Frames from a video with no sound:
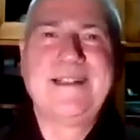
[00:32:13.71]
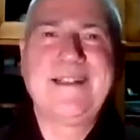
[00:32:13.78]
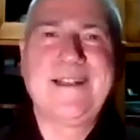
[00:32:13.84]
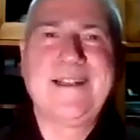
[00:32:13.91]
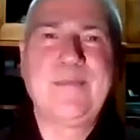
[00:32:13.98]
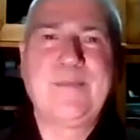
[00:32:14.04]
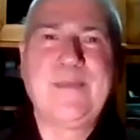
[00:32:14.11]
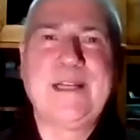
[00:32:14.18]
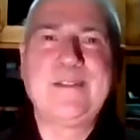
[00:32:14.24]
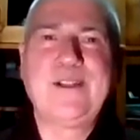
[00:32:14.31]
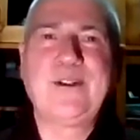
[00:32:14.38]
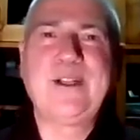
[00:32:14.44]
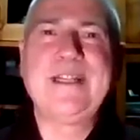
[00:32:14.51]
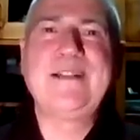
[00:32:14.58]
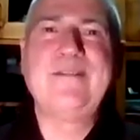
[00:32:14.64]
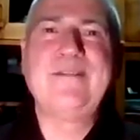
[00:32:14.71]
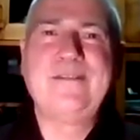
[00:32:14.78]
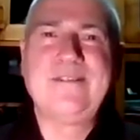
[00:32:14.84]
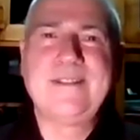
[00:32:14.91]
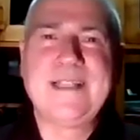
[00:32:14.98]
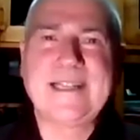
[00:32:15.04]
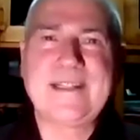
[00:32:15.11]
about don't live
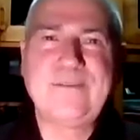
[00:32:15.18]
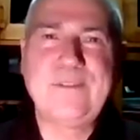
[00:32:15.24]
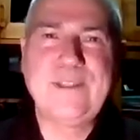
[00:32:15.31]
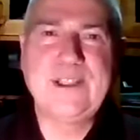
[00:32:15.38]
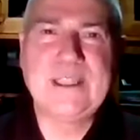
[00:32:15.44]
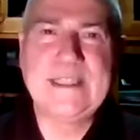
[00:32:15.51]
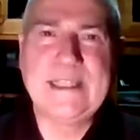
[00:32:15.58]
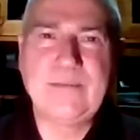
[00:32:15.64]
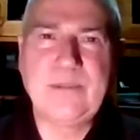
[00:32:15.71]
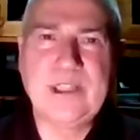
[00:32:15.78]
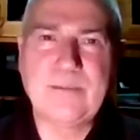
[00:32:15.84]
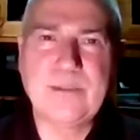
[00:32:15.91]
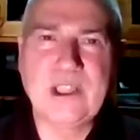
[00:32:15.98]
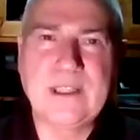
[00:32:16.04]
like a fish in Egypt.